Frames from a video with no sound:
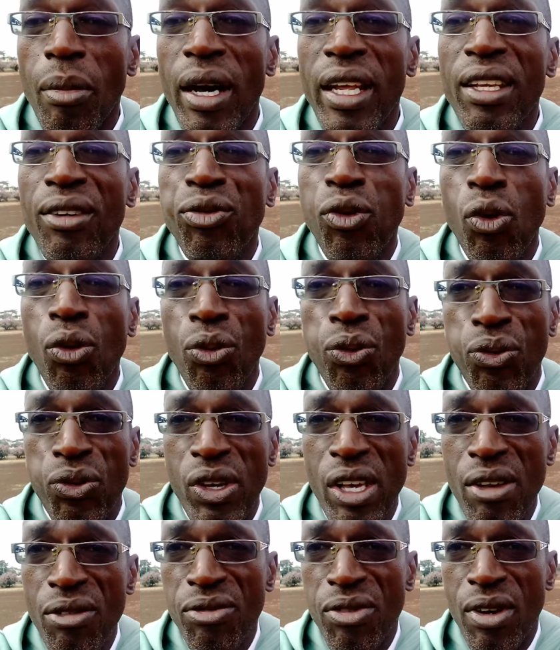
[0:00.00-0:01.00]
but he found
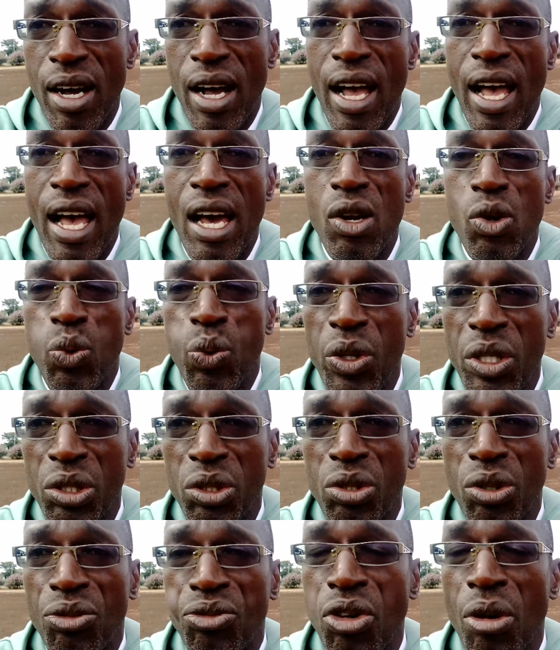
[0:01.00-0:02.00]
favor and
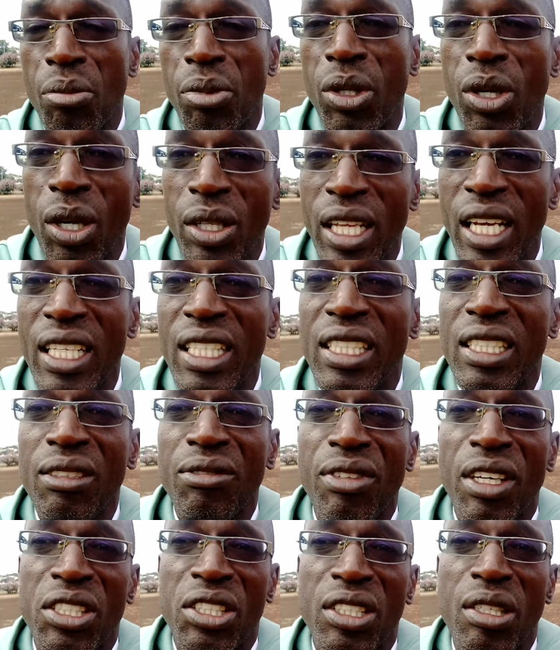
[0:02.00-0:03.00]
wisdom from God. That is
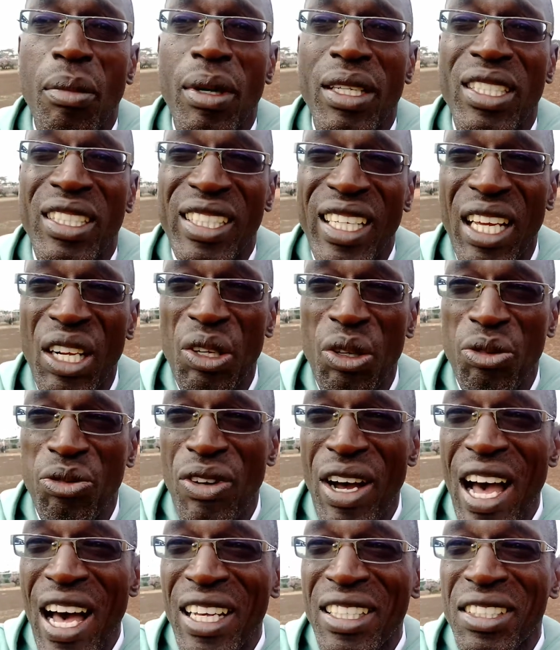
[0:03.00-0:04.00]
in verse number 10 of
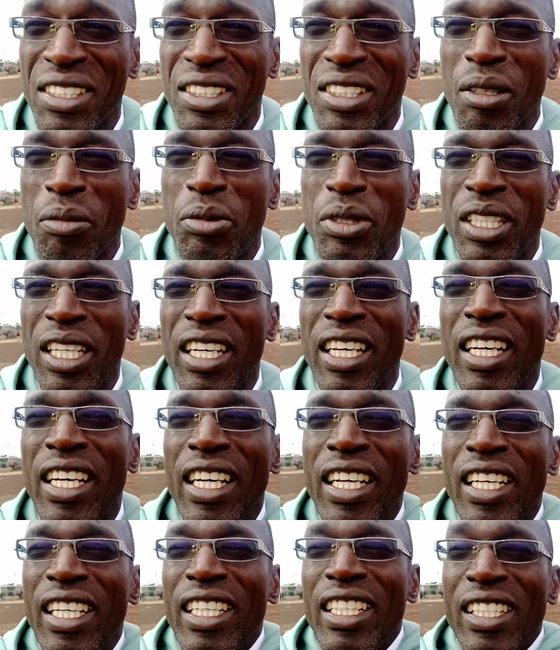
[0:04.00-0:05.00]
Acts chapter
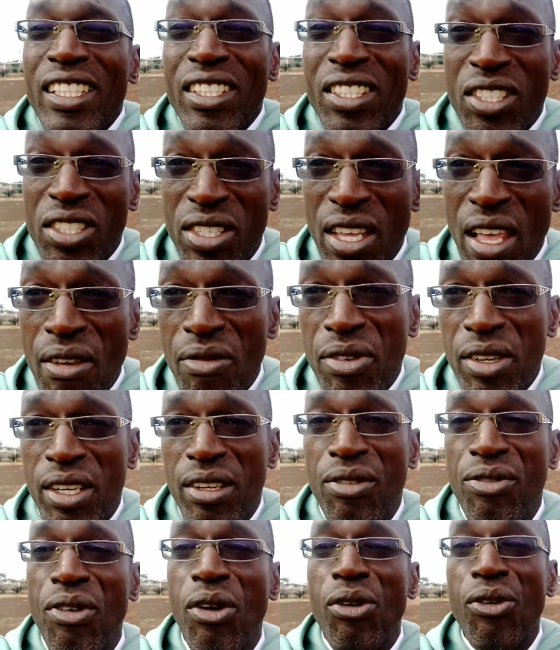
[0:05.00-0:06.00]
7.
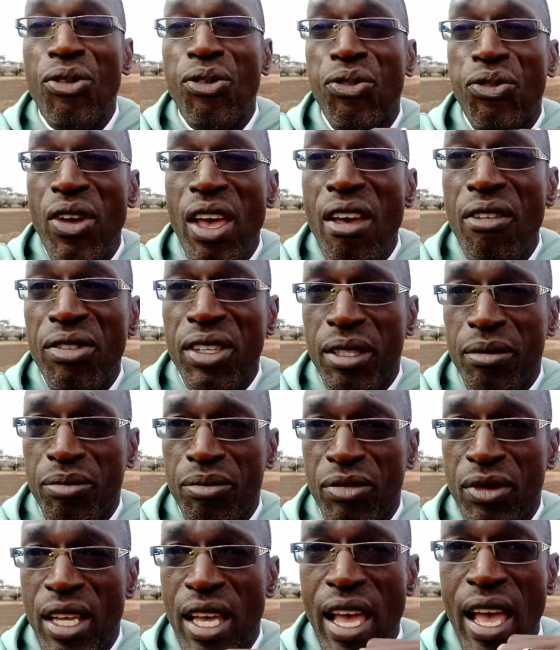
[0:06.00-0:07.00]
He found favor
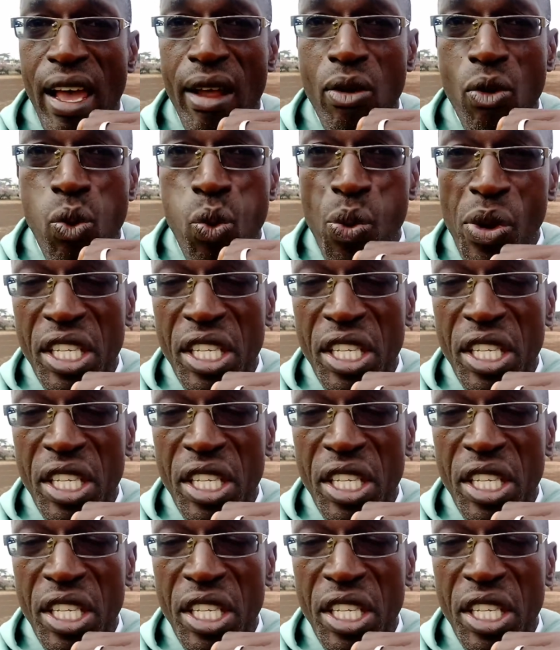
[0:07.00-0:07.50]
and